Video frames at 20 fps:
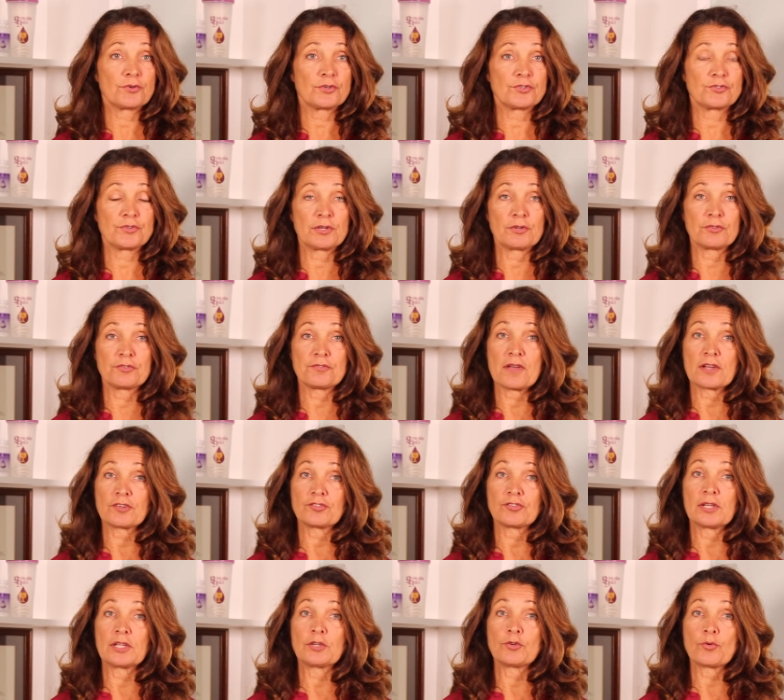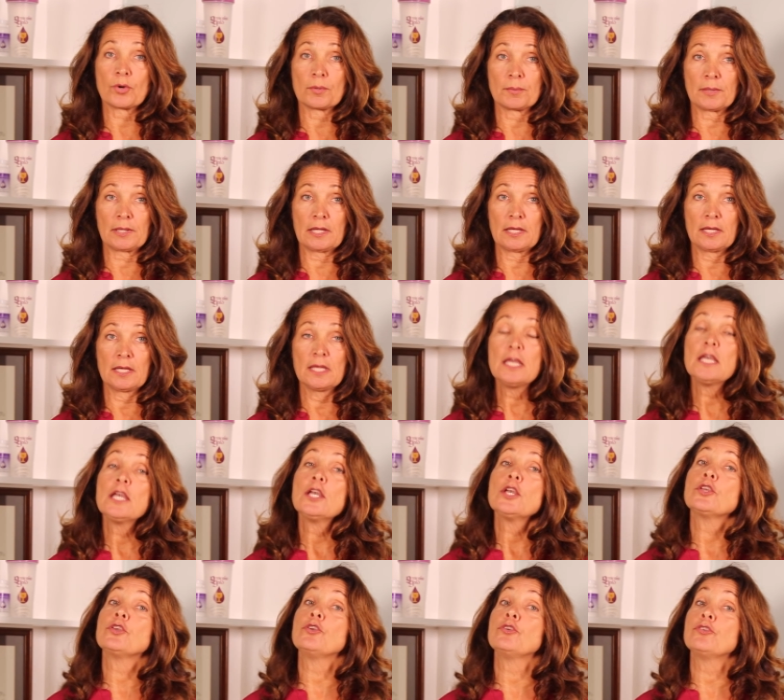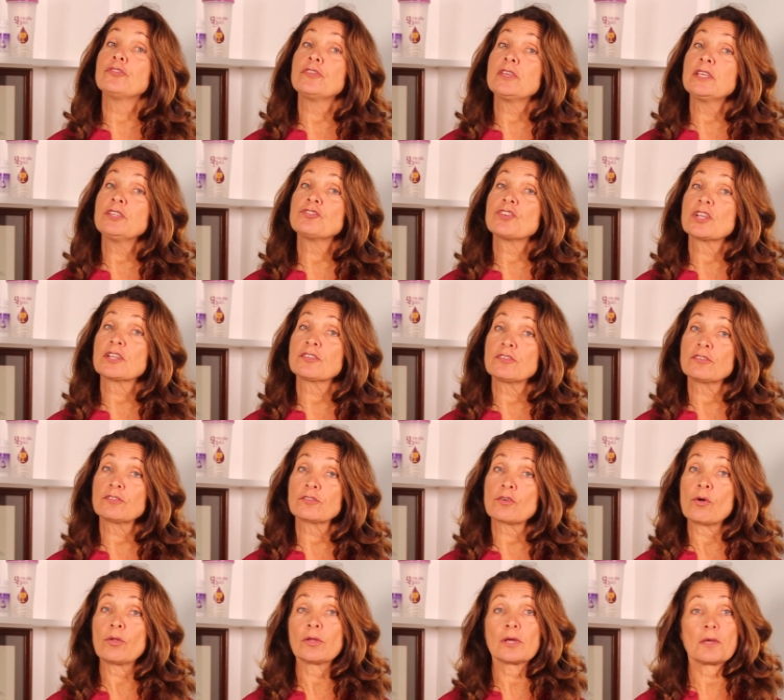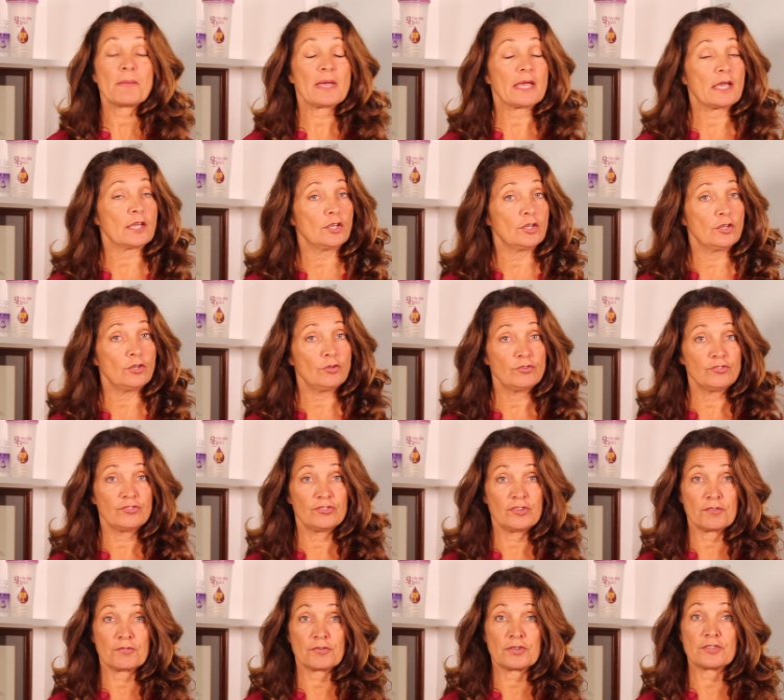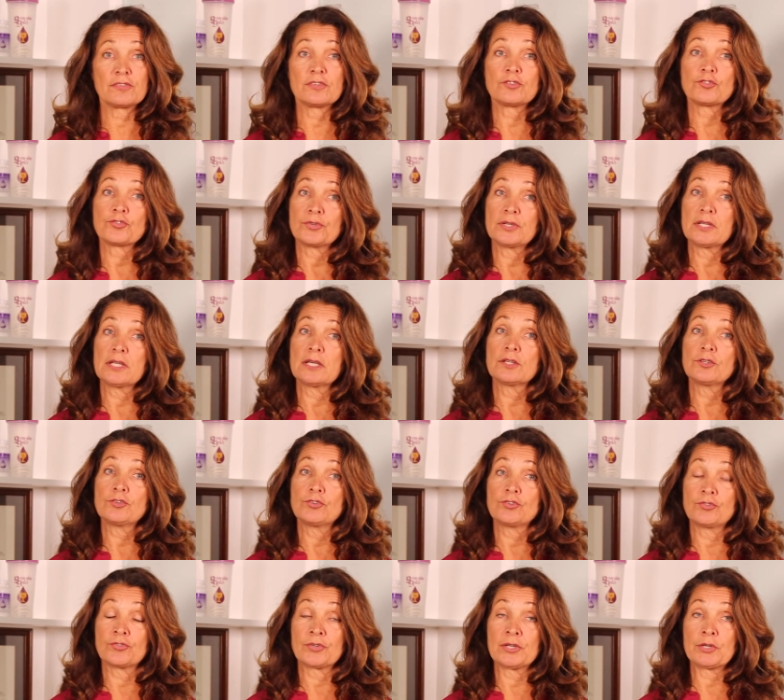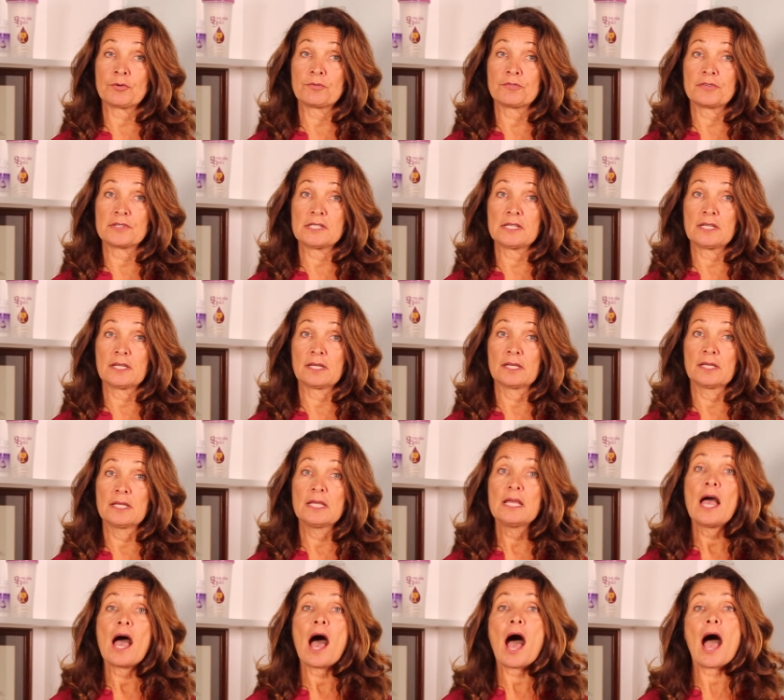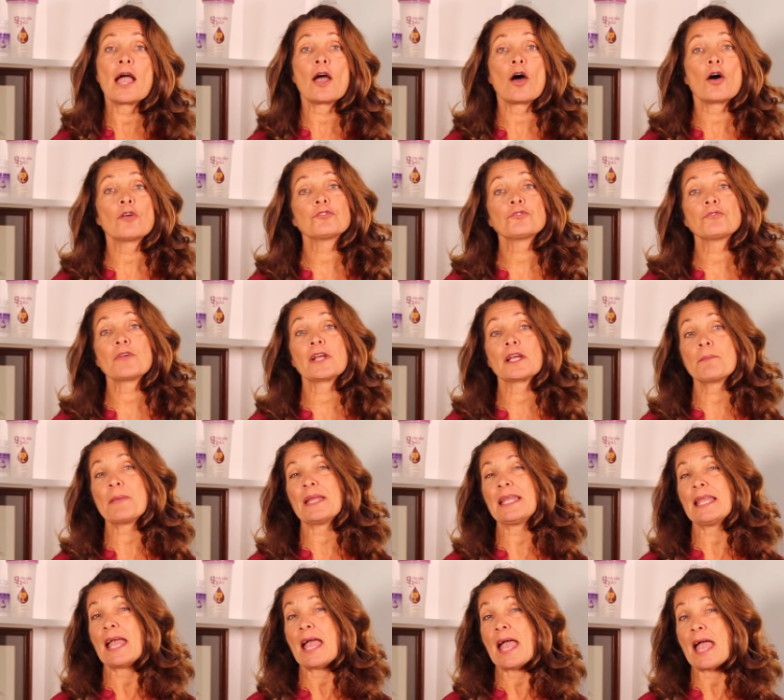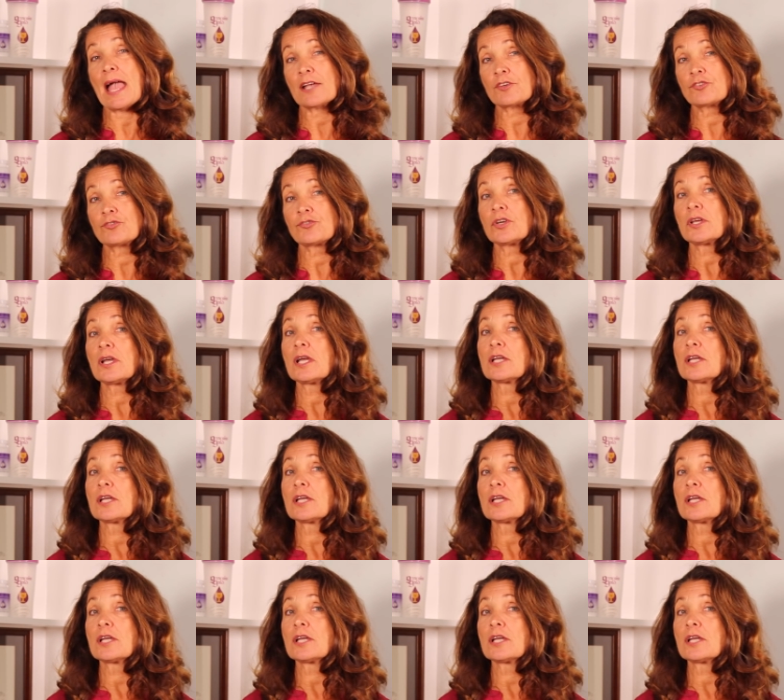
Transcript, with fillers: your adrenals functioning normally. Using Genesis Gold can make a huge difference in treating adrenal fatigue. I also recommend extra